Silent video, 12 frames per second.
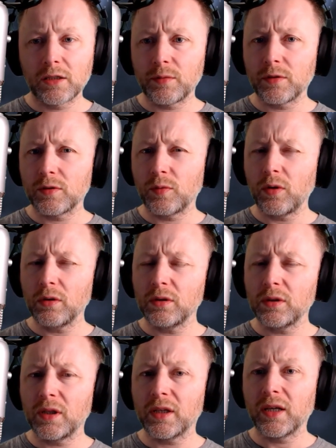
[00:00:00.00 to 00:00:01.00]
as he was
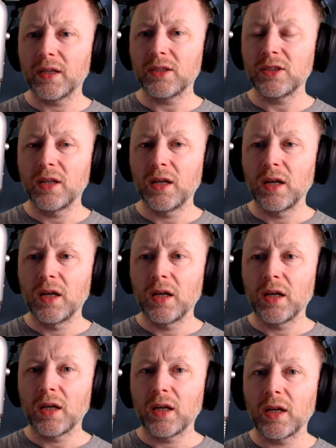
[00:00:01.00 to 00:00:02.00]
walking to the kitchen,
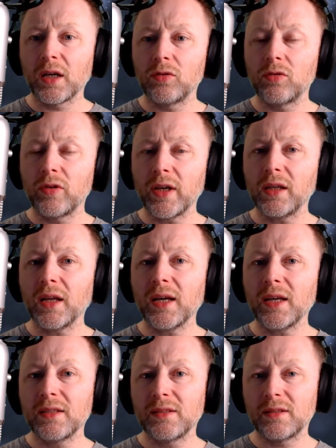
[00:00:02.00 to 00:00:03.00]
he
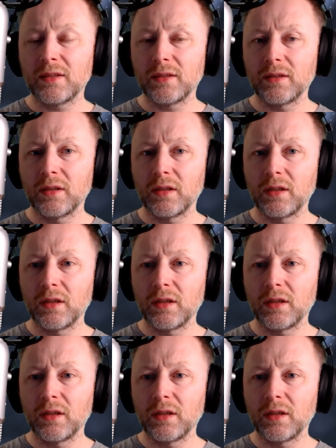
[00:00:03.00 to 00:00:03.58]
realised,